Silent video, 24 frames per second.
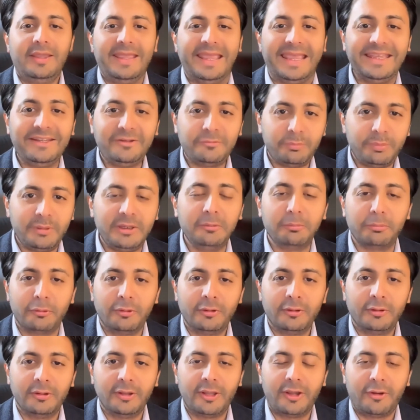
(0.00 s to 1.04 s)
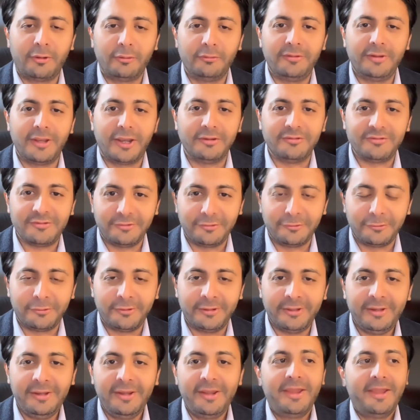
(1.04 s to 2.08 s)
8 people on the
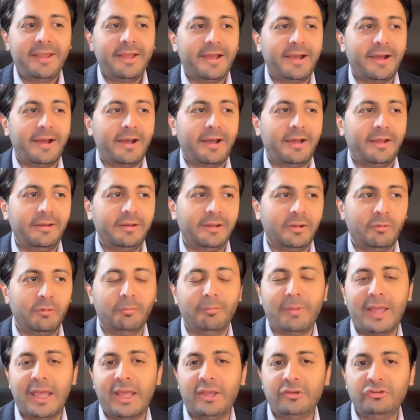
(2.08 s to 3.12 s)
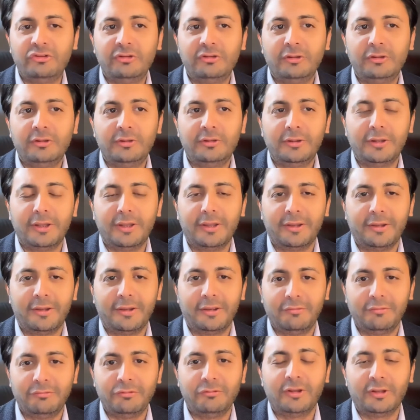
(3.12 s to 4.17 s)
itinerary. Now imagine
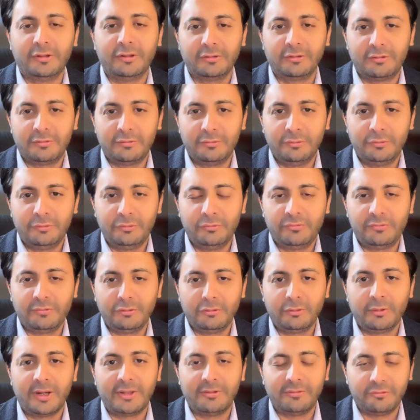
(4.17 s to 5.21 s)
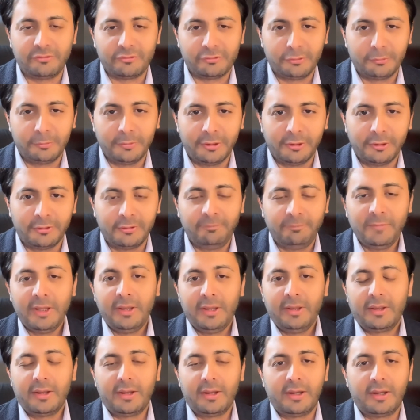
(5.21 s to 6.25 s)
if you've done a cruise and you're at the terminal,
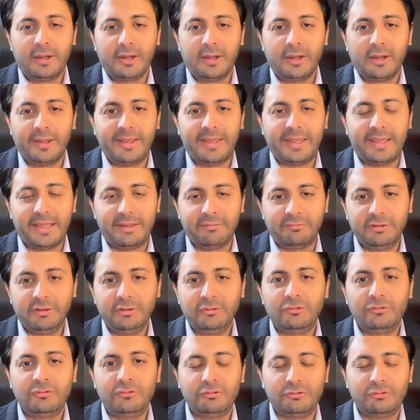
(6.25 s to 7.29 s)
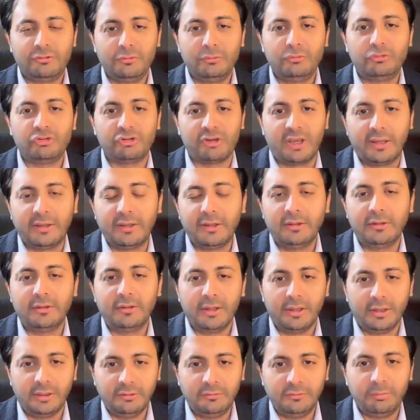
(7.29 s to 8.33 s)
having to check in
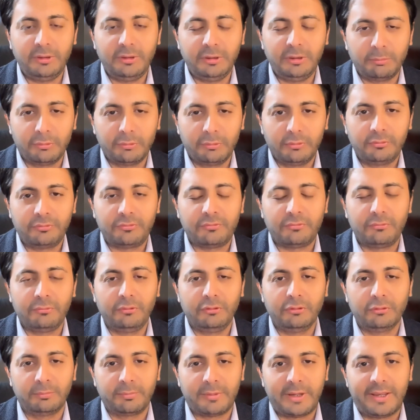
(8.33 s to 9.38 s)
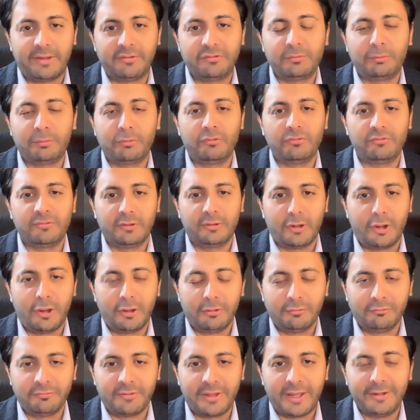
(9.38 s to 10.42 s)
8 people through your passports and all
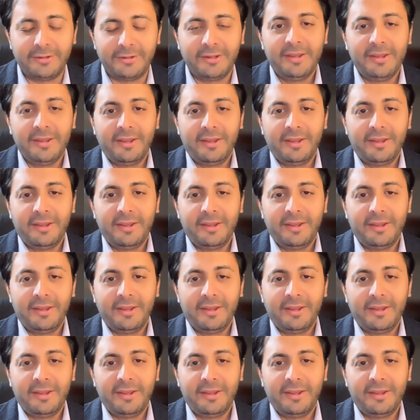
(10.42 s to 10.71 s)
of that,